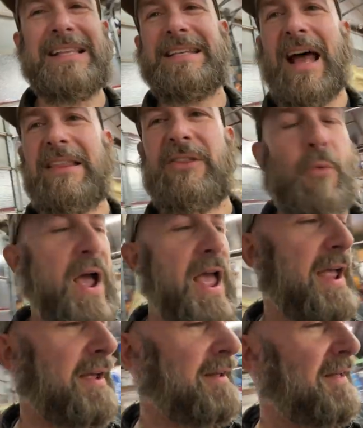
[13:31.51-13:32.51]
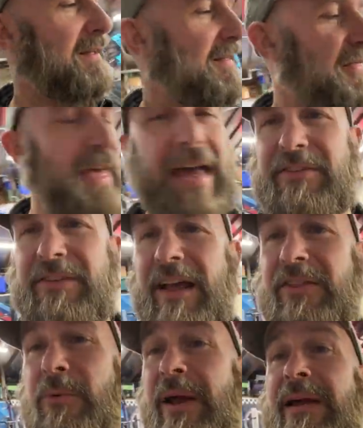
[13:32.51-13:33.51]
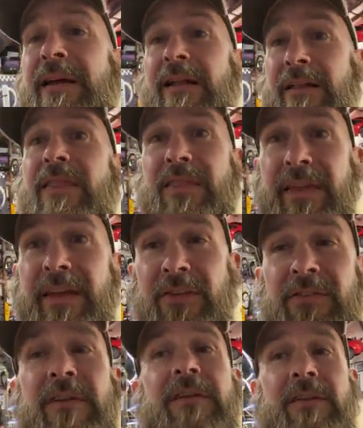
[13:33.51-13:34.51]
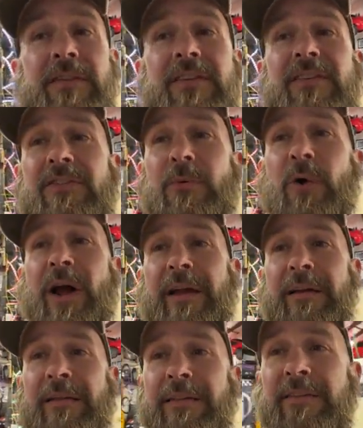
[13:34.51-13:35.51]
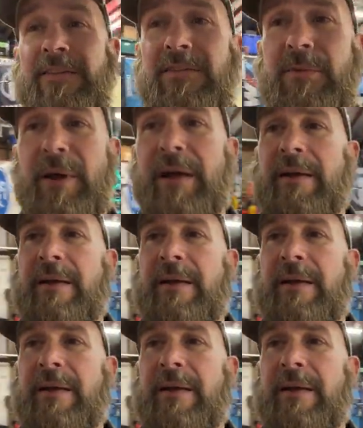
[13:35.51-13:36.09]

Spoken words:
not the way. That is not the way. This is the way. This is the way.